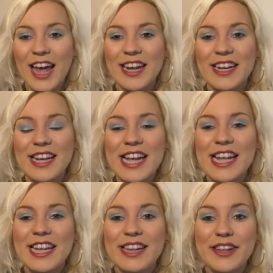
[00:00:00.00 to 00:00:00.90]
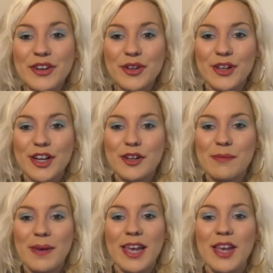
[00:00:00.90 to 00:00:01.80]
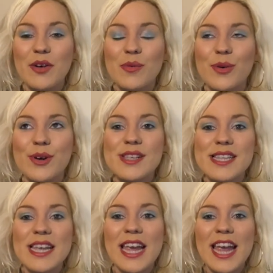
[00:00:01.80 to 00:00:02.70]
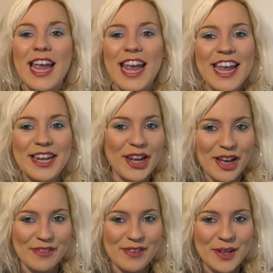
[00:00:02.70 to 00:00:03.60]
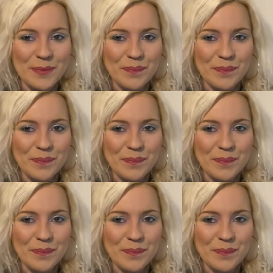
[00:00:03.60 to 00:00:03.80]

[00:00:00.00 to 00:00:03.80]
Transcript: And little girl me was in love.